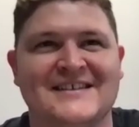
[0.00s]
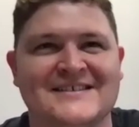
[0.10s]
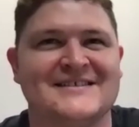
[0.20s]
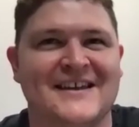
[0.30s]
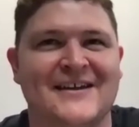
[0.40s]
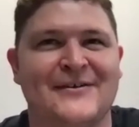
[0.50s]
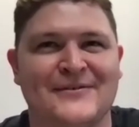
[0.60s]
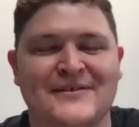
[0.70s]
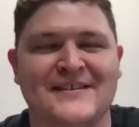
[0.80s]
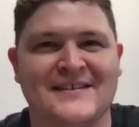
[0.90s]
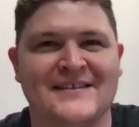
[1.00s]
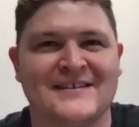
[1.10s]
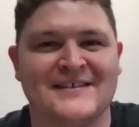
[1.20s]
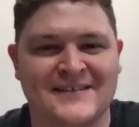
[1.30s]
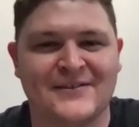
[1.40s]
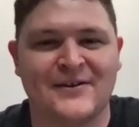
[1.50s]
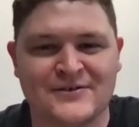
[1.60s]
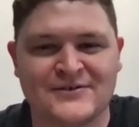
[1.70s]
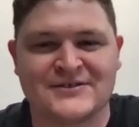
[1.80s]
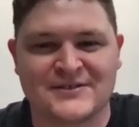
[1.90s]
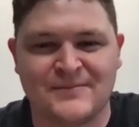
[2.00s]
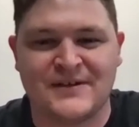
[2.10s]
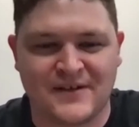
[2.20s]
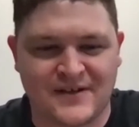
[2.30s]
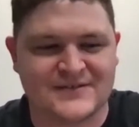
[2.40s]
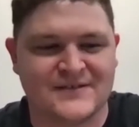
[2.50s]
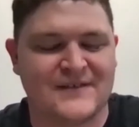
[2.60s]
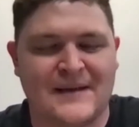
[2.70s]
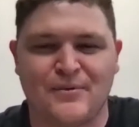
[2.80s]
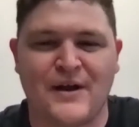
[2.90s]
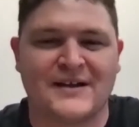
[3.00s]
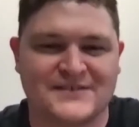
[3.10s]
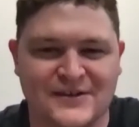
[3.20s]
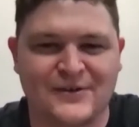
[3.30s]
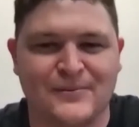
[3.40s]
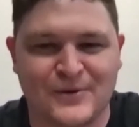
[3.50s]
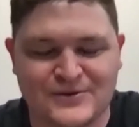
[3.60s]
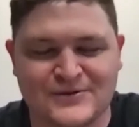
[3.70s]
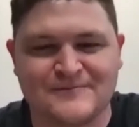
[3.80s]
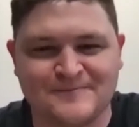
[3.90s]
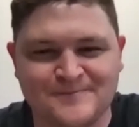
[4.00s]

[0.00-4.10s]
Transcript: is now the largest because of that Praxair merger.